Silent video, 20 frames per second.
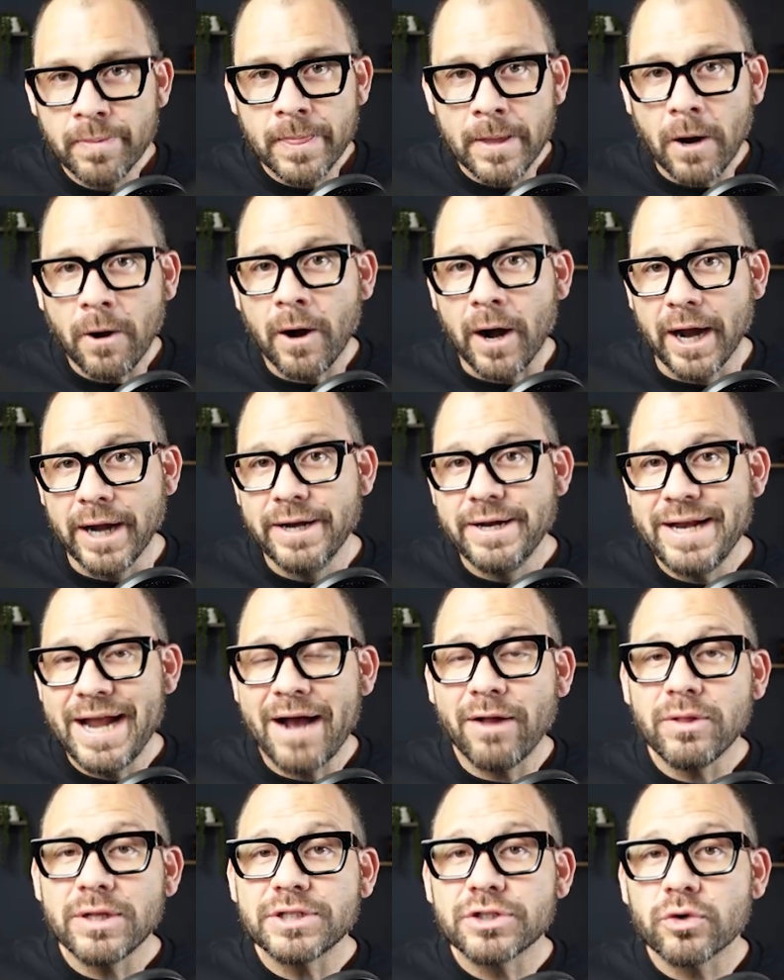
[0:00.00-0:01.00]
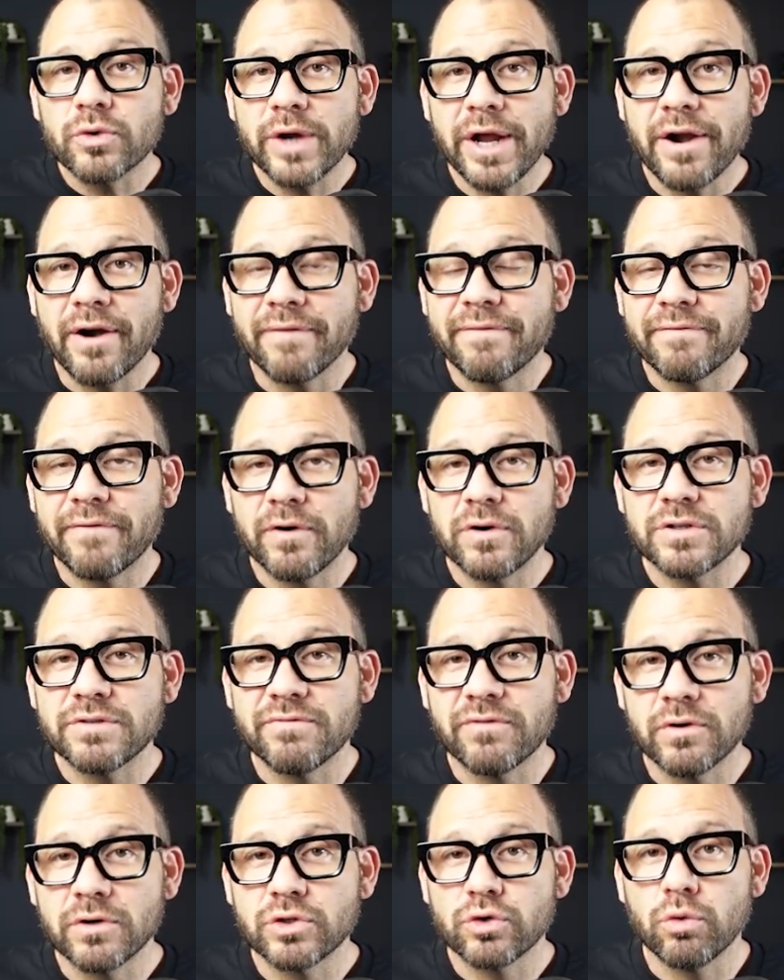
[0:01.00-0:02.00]
All right, now let's create our first
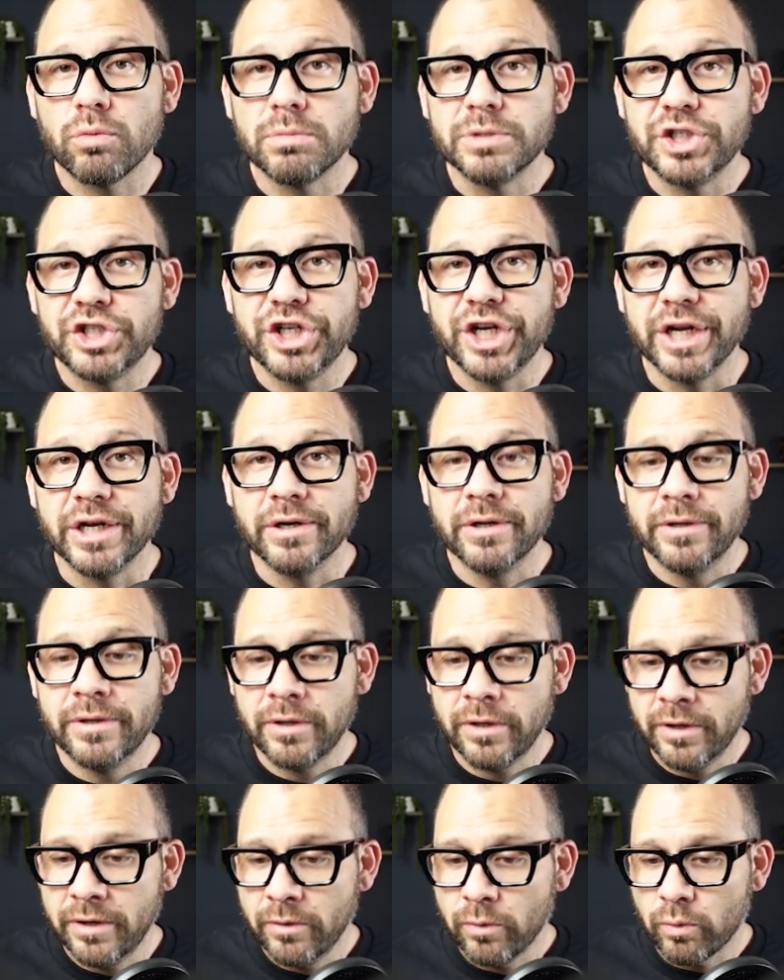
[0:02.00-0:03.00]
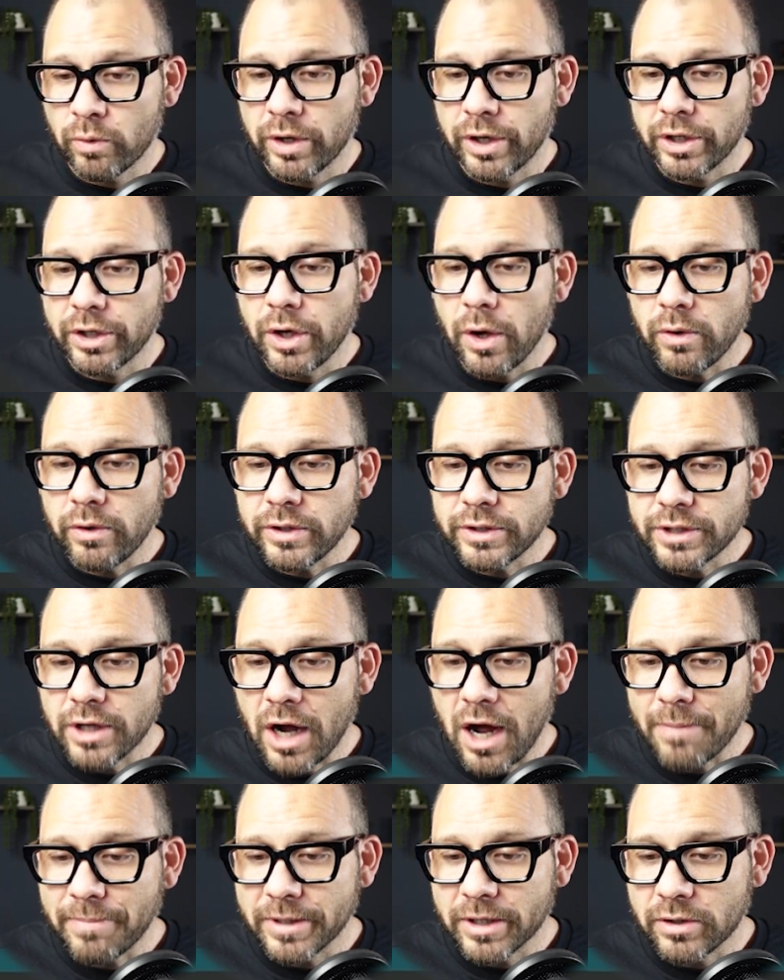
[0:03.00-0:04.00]
virtual machine. We're going to go to the
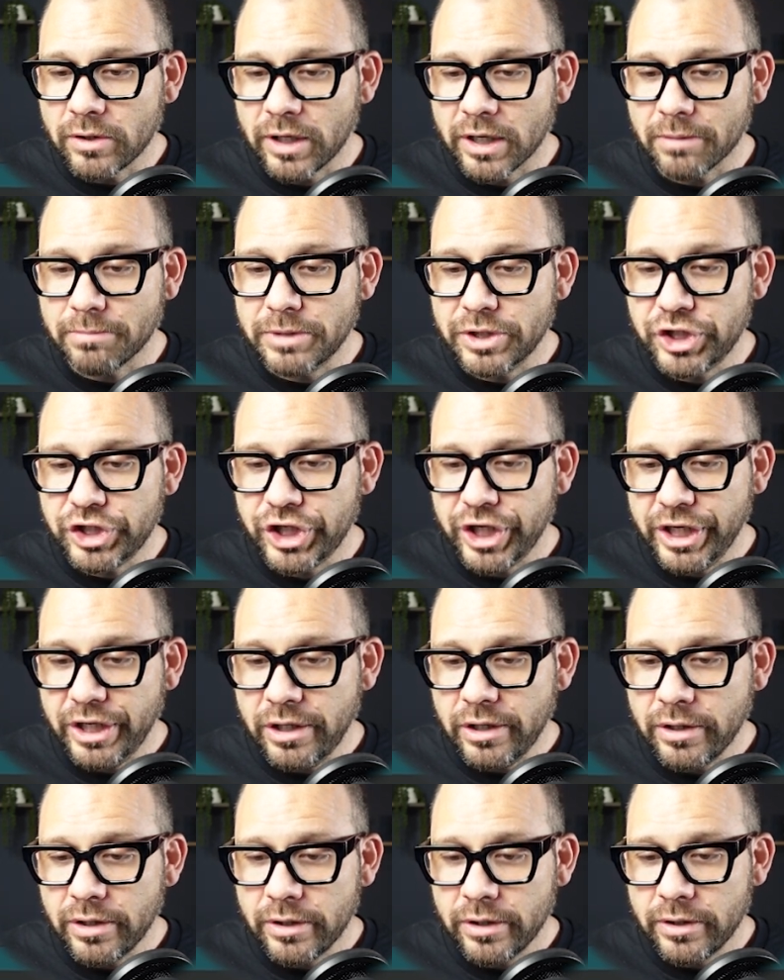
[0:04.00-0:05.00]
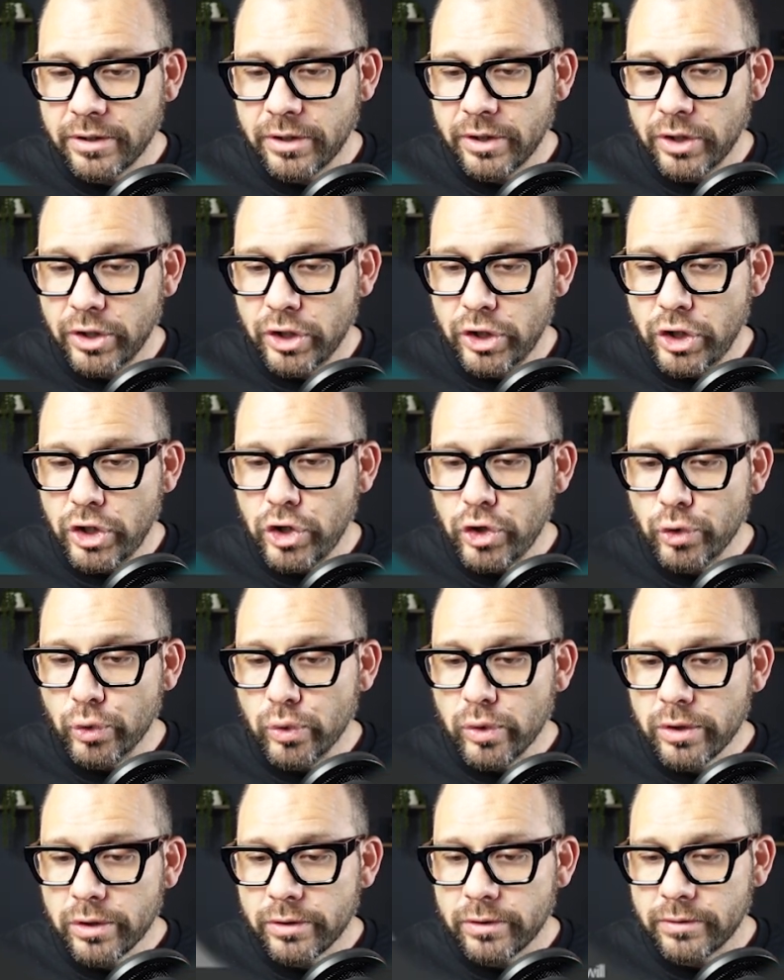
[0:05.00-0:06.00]
top and click Machine,
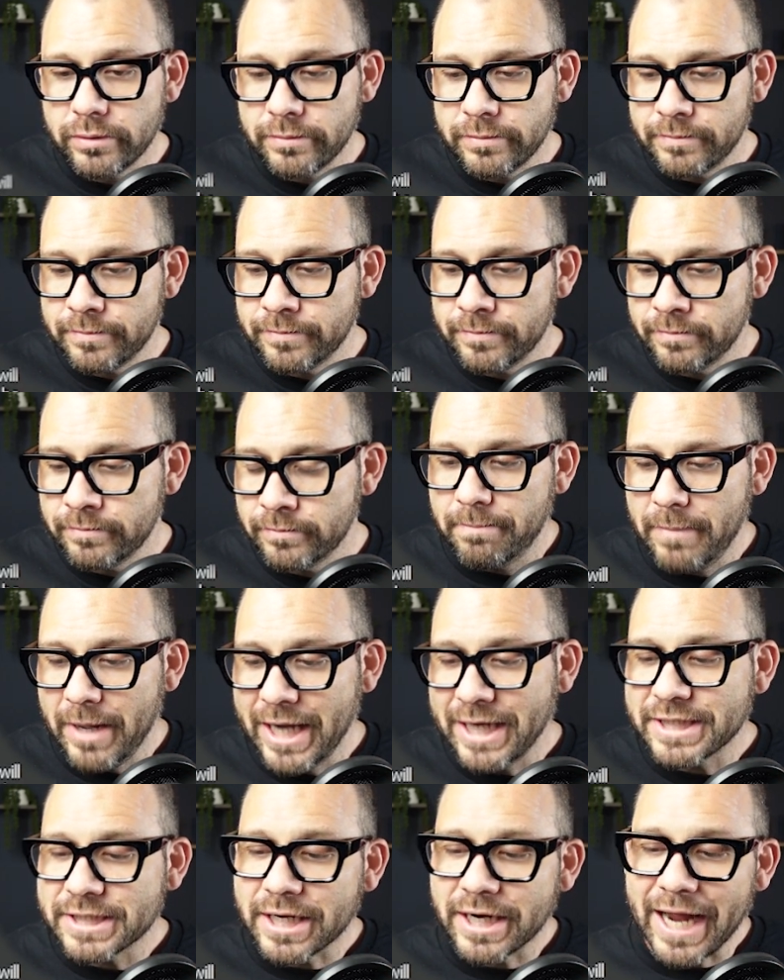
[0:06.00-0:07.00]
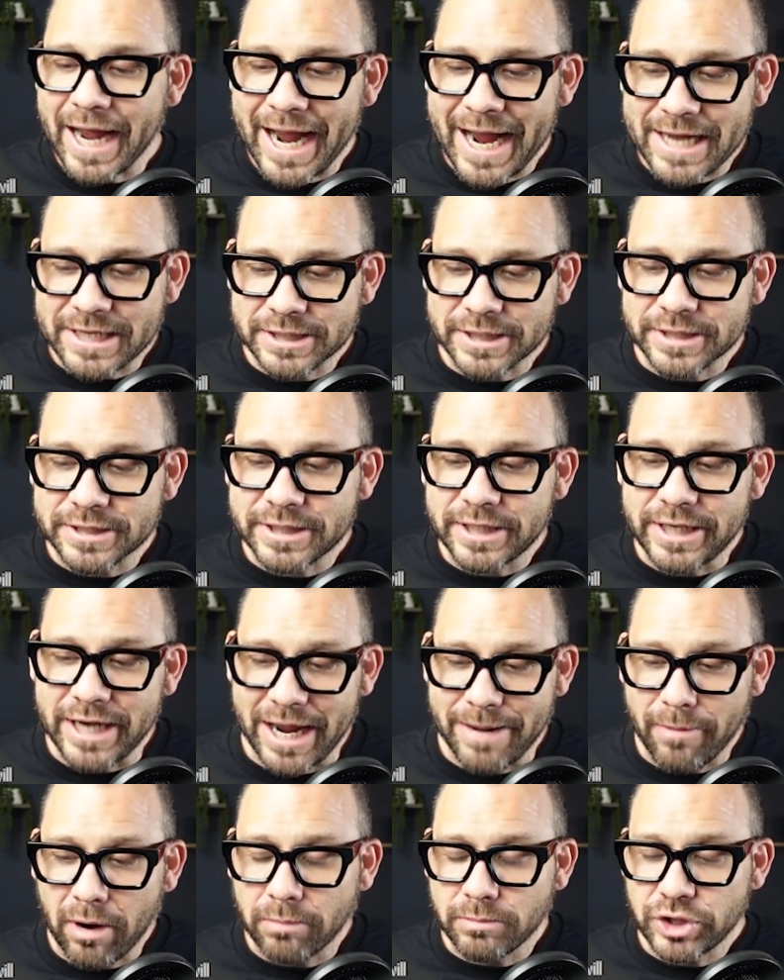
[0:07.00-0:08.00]
New, and it's going to ask us to
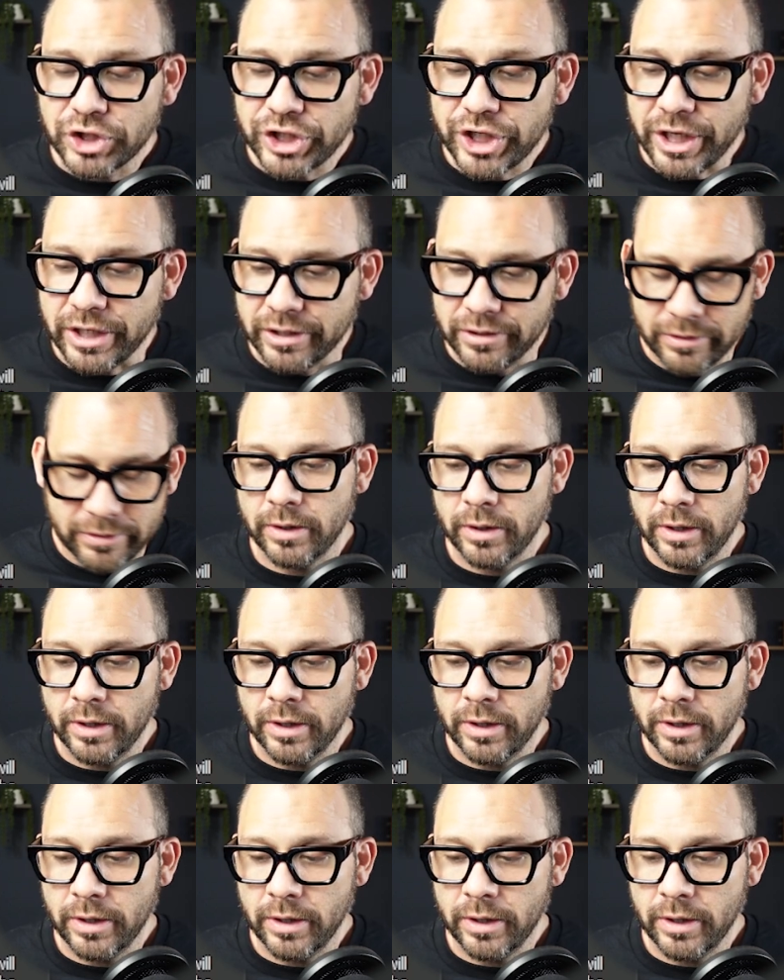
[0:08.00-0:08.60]
name our machine.